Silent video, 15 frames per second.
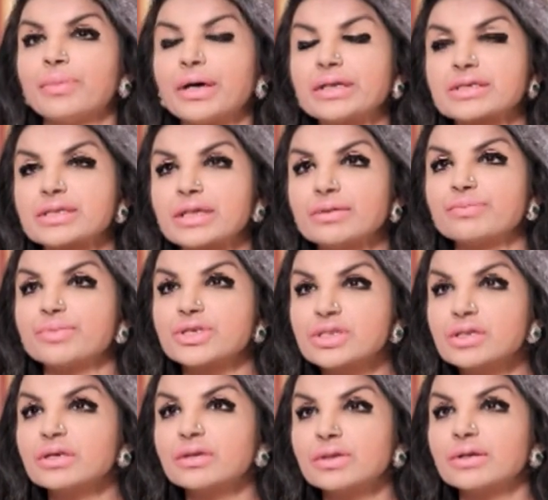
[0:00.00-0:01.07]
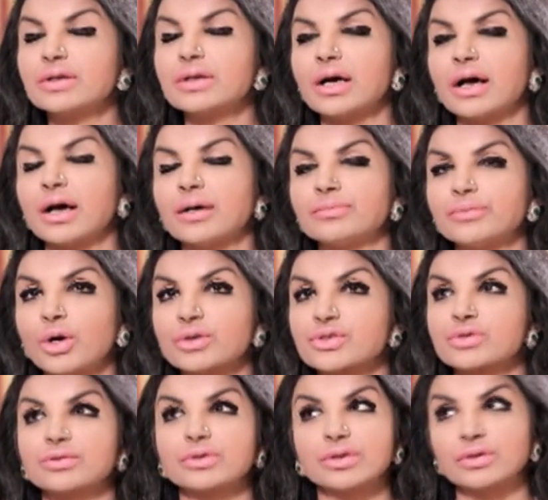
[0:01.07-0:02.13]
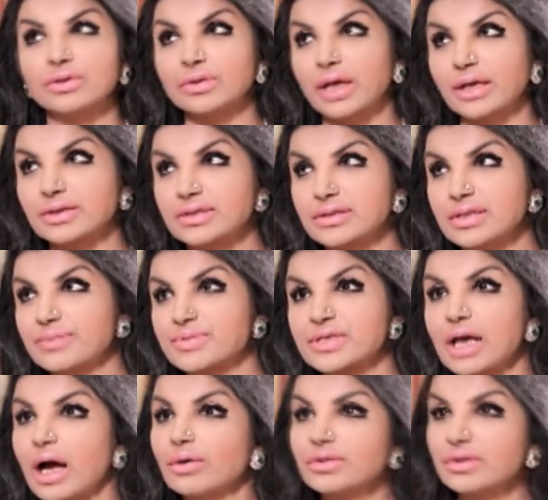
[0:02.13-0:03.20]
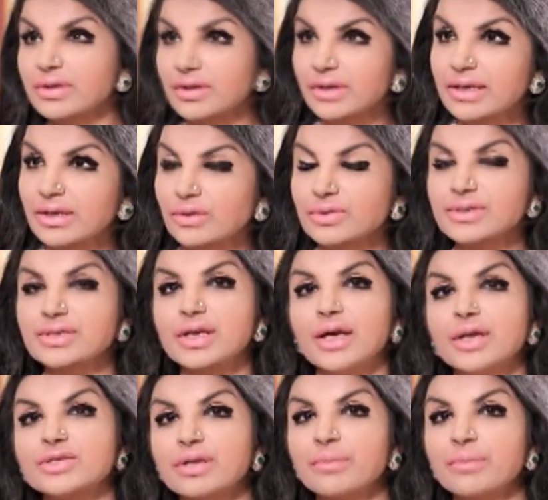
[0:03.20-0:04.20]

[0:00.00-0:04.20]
But in particular, also, you know, like deep south, there are hills.